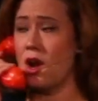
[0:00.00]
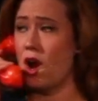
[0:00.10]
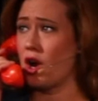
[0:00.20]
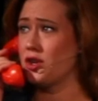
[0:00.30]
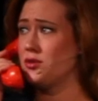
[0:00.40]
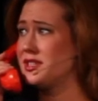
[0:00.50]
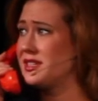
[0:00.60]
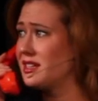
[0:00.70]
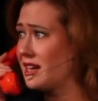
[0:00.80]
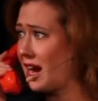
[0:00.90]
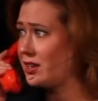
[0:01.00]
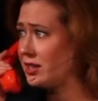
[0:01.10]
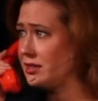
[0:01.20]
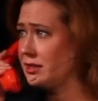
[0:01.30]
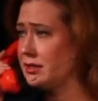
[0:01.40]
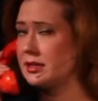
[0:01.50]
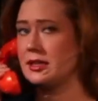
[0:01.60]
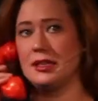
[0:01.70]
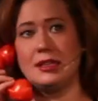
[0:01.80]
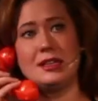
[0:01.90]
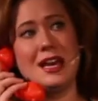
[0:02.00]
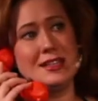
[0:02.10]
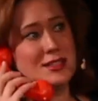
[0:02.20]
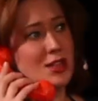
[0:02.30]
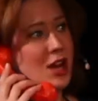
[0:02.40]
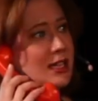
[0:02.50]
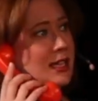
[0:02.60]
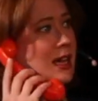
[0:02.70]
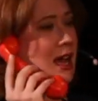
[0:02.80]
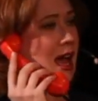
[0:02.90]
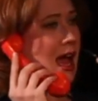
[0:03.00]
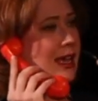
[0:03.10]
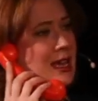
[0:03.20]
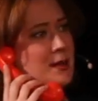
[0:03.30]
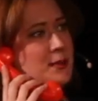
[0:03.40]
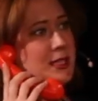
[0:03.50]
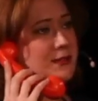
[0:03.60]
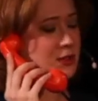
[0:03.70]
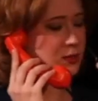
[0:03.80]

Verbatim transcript: Are you still in Ireland? Yes, darling, I can't believe it's